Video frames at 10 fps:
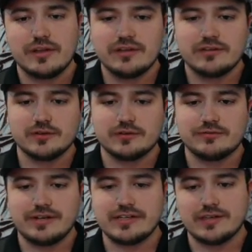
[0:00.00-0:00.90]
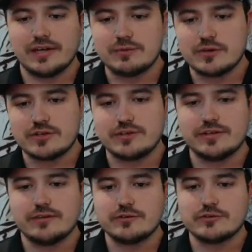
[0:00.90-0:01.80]
sort of exciting missions
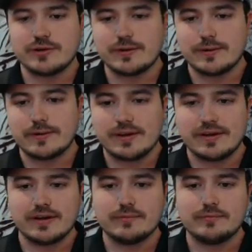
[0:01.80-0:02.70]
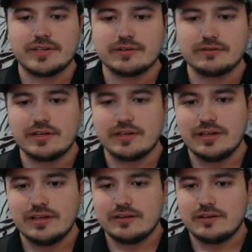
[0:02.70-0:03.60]
that you can trigger. Basically,
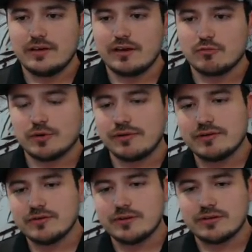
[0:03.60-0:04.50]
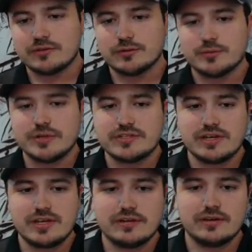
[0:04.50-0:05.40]
everyone around you can sort of pitch
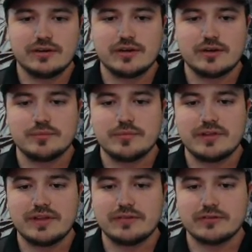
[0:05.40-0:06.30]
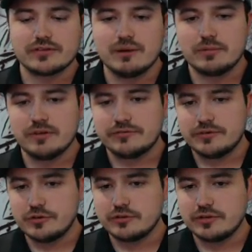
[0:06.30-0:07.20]
in, and then there's a couple of
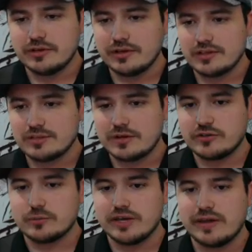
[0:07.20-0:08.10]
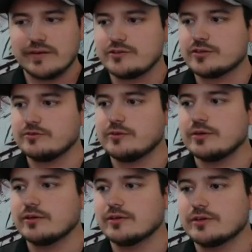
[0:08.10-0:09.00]
usually special mechanics just for your
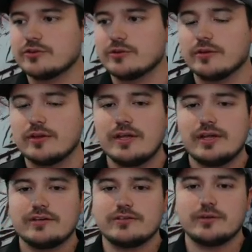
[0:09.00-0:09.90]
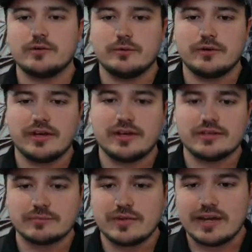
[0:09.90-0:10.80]
guild to control. So
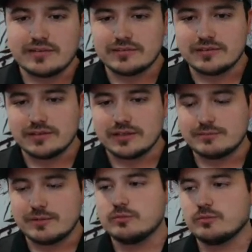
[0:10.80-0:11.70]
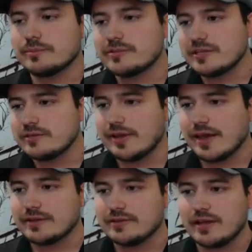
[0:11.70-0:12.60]
in some cases, it's like special weapons that you can
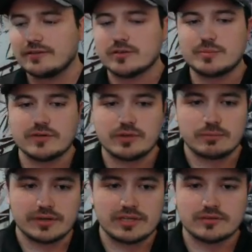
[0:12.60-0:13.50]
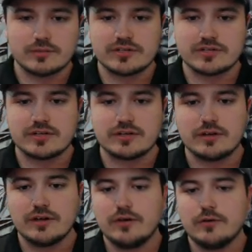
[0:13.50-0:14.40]
access, or special upgrades from the
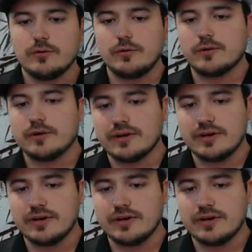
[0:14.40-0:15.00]
mission, or